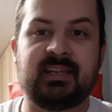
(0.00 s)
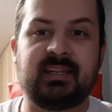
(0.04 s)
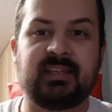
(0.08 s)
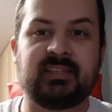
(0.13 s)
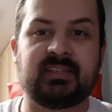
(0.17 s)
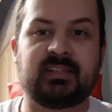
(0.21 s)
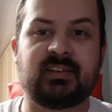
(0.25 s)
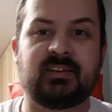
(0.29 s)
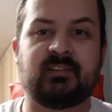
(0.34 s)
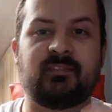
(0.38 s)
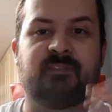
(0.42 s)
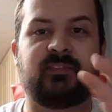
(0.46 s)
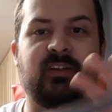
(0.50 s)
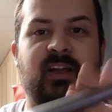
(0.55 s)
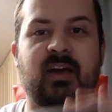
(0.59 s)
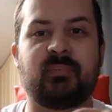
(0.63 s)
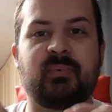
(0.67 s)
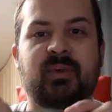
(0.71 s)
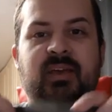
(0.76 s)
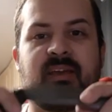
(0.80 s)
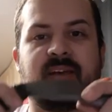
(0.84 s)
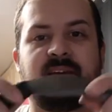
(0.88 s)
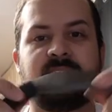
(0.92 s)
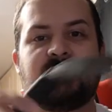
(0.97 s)
It is
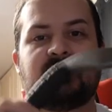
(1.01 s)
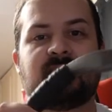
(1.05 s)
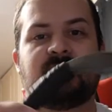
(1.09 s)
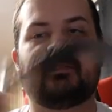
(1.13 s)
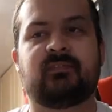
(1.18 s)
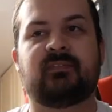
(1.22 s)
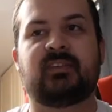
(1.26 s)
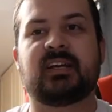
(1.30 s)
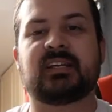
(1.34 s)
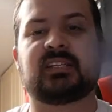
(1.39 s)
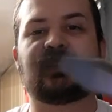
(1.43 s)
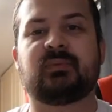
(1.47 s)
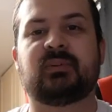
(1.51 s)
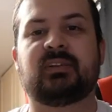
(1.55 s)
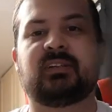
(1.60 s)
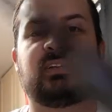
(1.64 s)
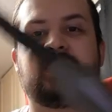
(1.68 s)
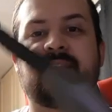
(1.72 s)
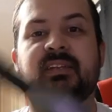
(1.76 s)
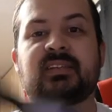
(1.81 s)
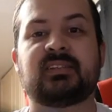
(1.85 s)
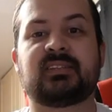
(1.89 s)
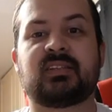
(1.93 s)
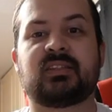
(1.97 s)
floppy, flexible.
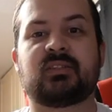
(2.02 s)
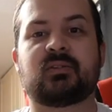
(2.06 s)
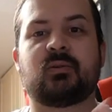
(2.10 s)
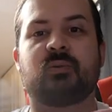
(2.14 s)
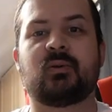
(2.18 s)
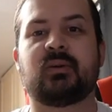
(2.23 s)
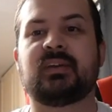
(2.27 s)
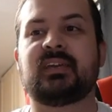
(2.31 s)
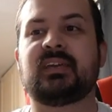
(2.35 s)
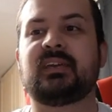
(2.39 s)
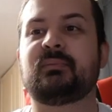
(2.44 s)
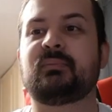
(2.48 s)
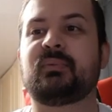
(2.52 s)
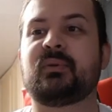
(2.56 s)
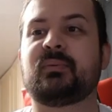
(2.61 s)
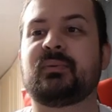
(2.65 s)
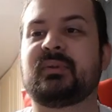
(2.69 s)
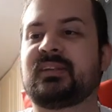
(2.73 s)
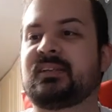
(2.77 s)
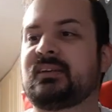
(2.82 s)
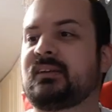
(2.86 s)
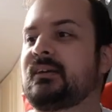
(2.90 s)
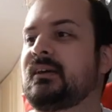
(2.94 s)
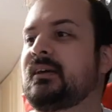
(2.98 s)
It is a throwing
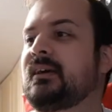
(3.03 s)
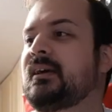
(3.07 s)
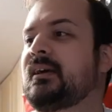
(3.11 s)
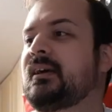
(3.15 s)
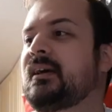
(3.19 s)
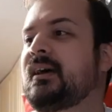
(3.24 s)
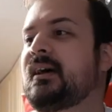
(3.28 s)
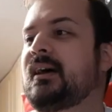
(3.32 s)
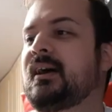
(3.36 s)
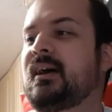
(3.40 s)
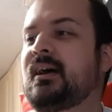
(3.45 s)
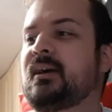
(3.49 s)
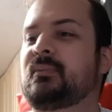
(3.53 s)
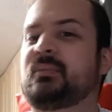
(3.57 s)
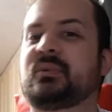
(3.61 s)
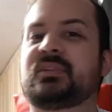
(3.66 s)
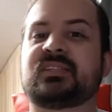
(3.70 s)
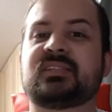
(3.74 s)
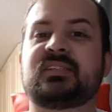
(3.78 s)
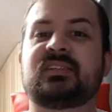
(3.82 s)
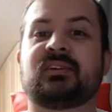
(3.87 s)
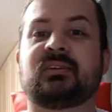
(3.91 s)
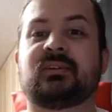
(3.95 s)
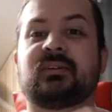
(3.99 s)
implement,
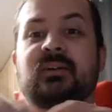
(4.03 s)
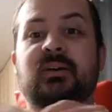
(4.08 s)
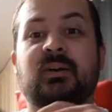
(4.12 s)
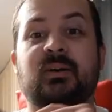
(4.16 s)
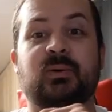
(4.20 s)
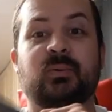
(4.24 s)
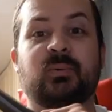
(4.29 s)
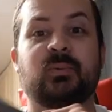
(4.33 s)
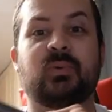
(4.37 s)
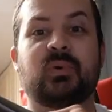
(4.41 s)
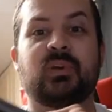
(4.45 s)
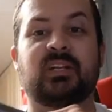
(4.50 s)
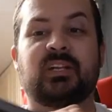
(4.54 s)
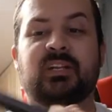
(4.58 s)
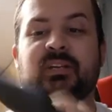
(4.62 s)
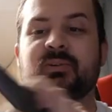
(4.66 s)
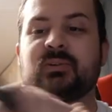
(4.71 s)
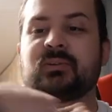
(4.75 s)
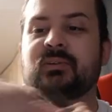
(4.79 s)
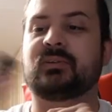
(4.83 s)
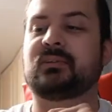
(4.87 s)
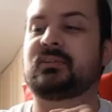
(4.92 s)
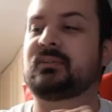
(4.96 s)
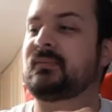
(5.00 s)
but still really
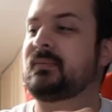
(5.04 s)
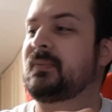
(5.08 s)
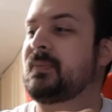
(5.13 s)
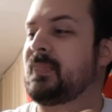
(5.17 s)
cool.